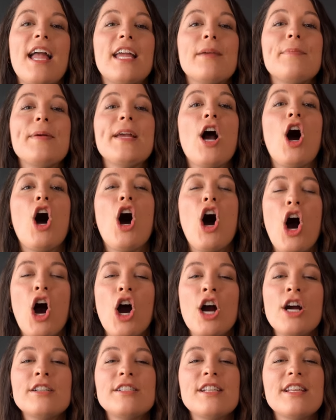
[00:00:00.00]
It can be
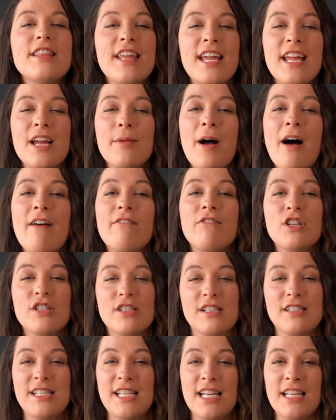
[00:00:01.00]
hard to think about
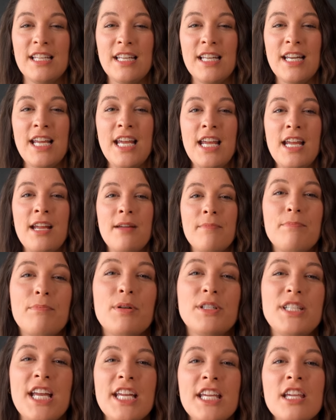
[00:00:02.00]
versatility,
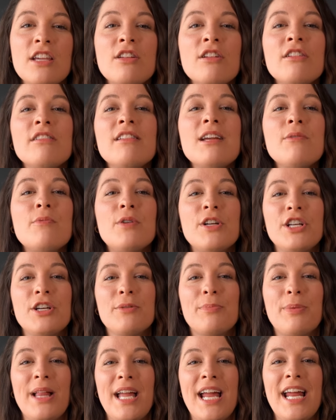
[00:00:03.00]
particularly when you're
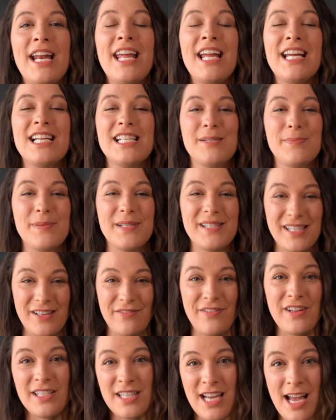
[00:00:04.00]
planning a
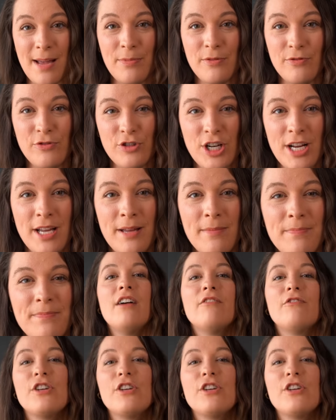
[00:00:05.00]
specific type of trip.